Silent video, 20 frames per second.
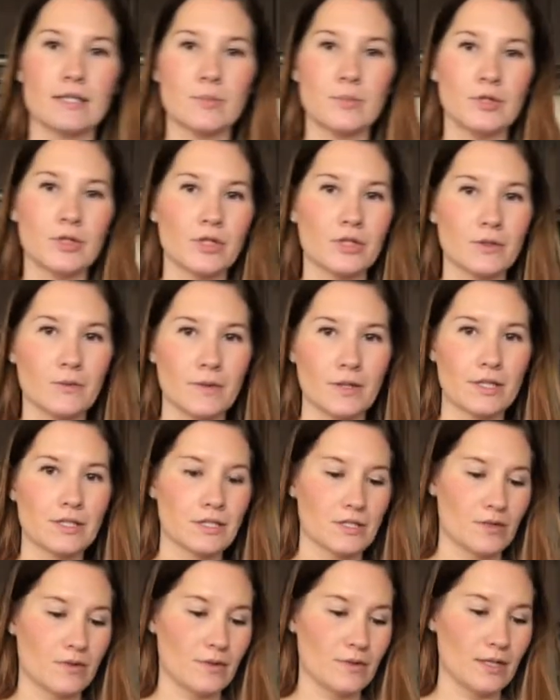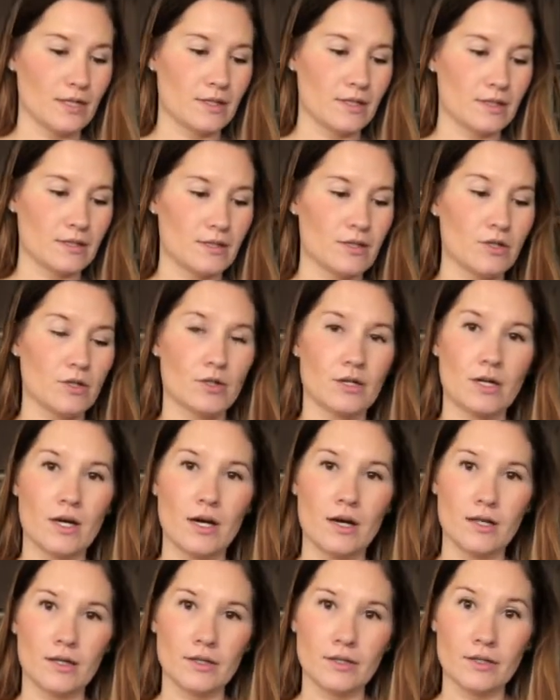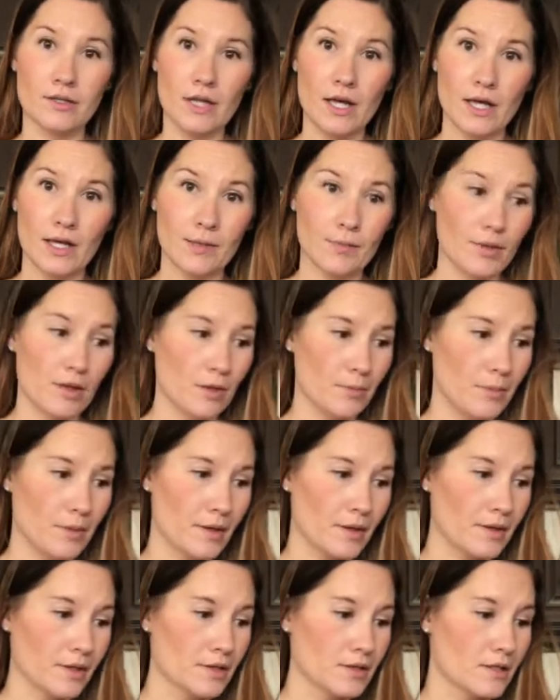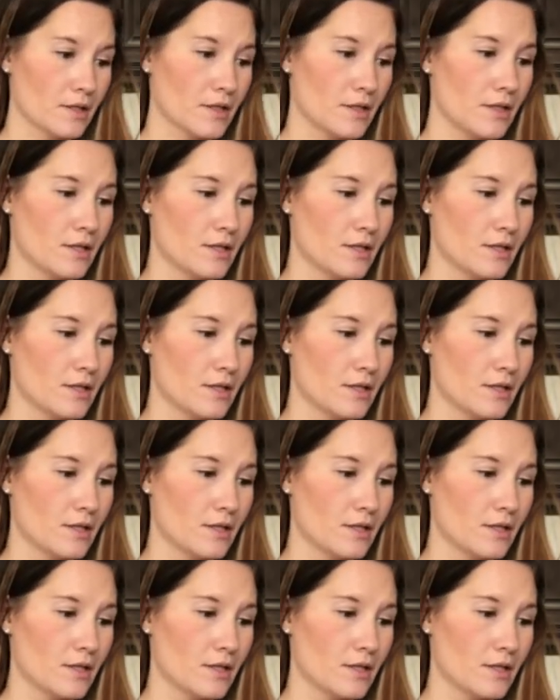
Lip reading: step you're going to want to do is your colored eyeball part.